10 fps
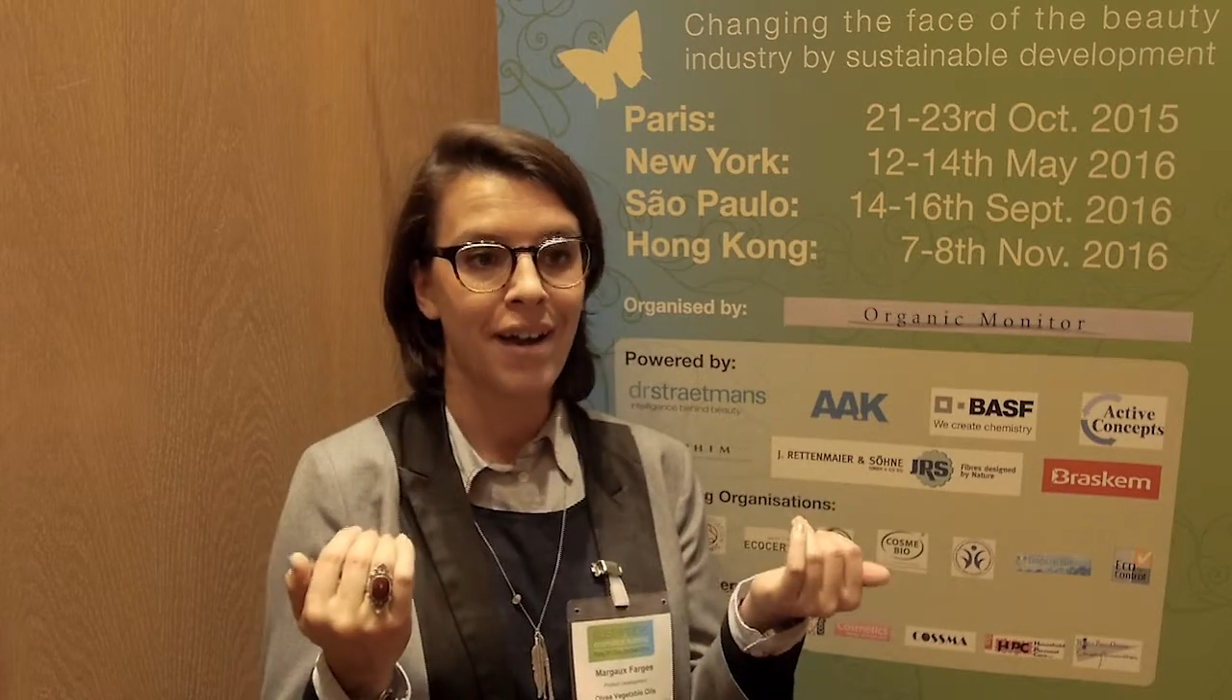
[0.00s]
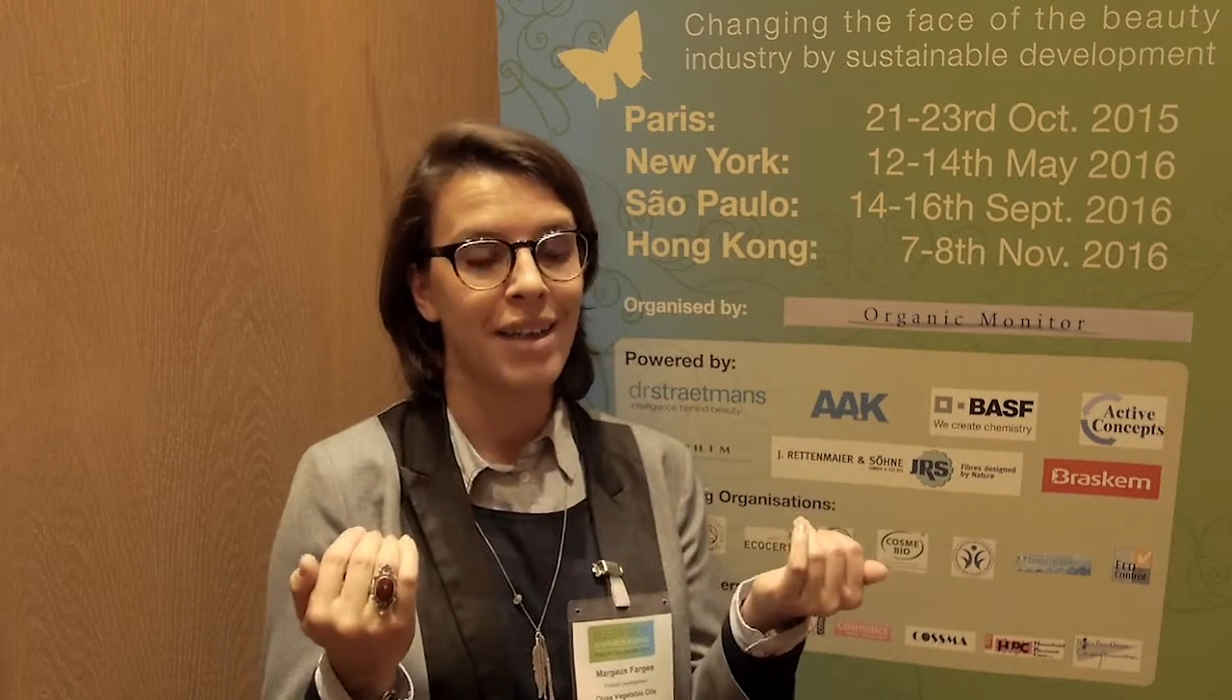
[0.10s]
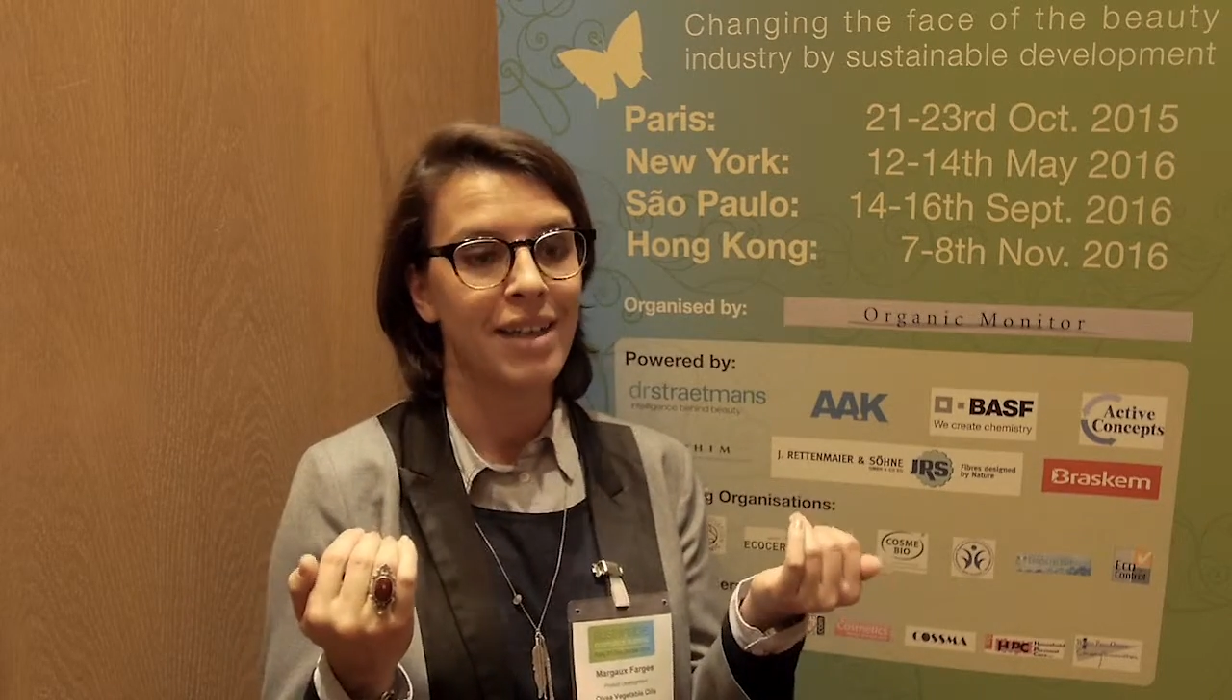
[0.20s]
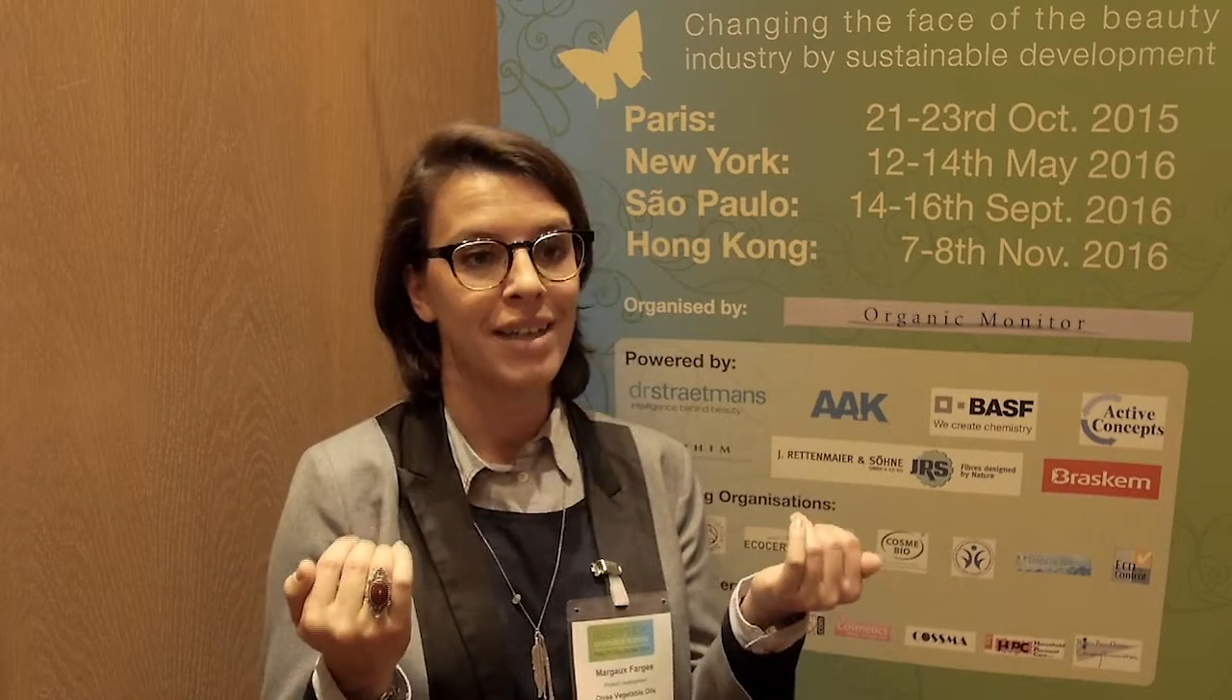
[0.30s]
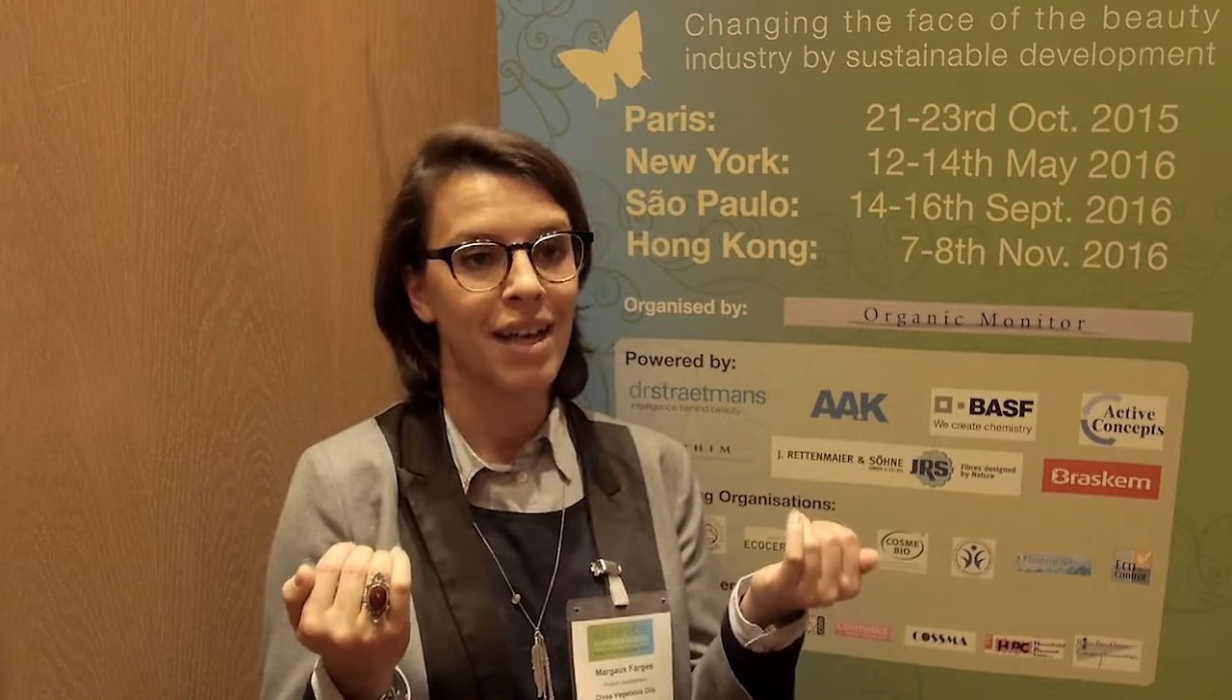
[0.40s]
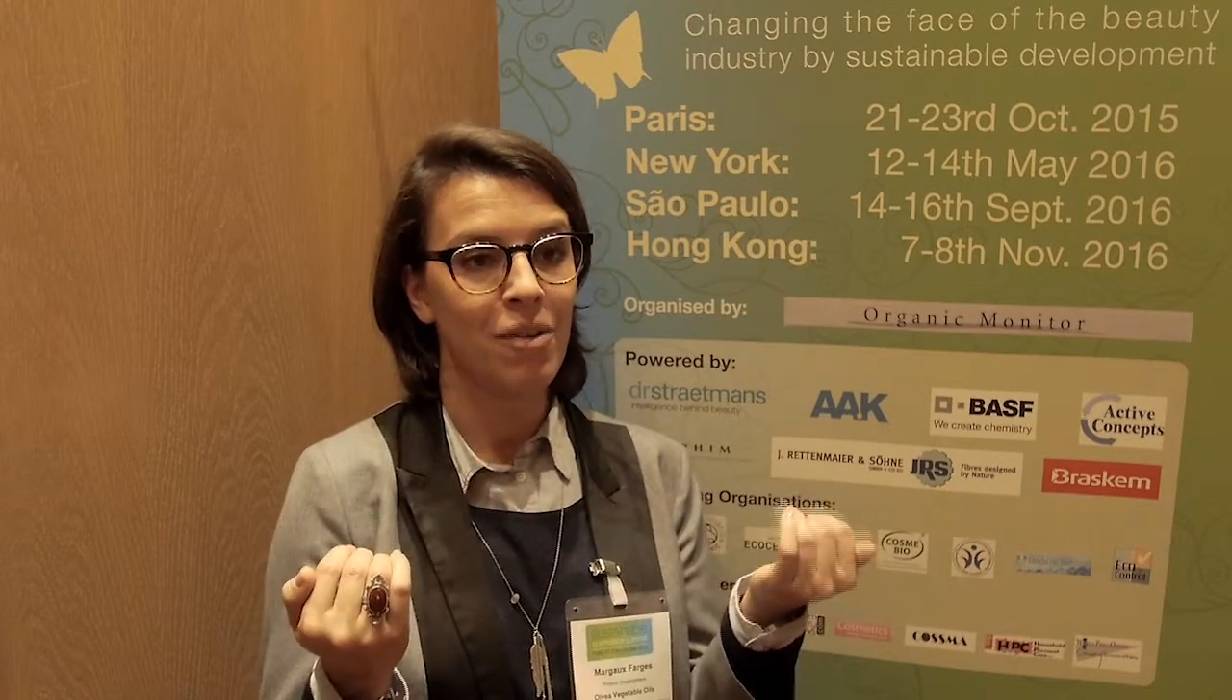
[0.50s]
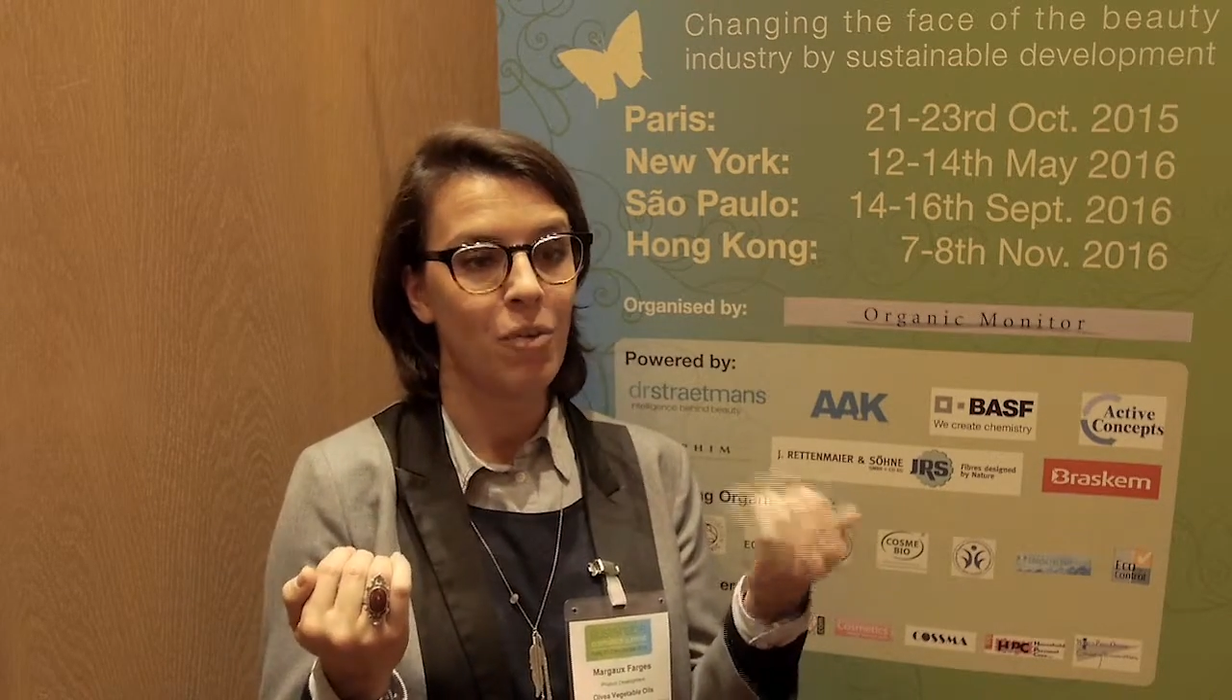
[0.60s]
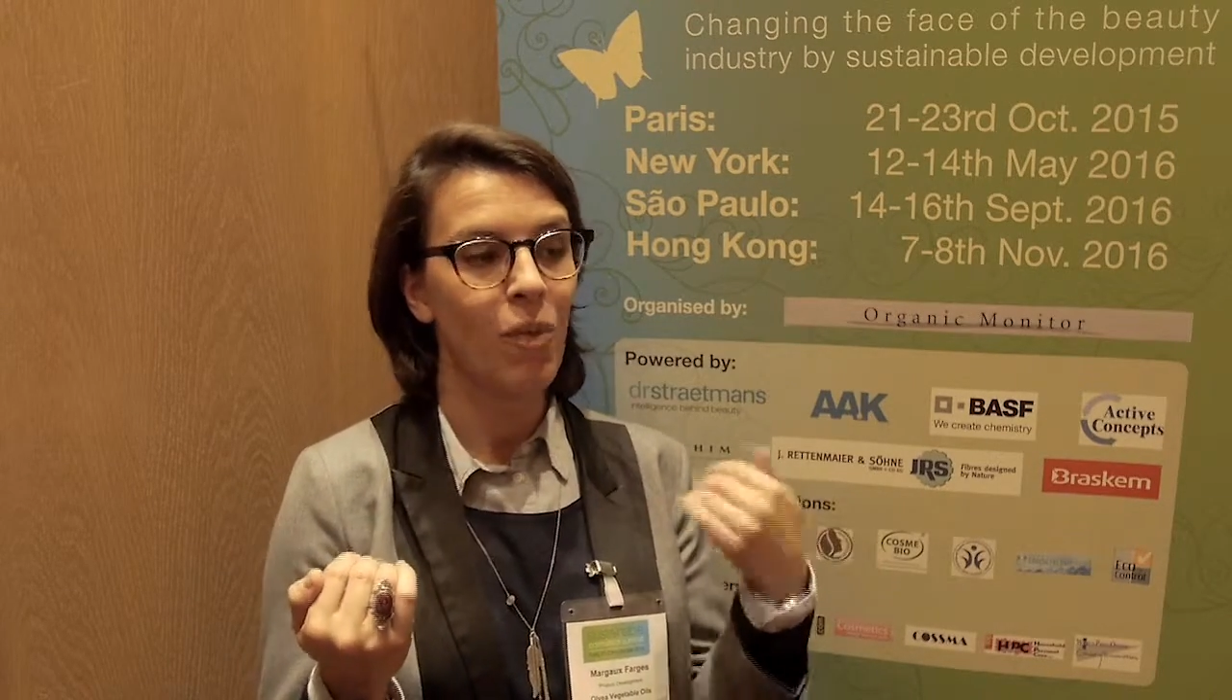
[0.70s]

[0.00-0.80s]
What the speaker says: and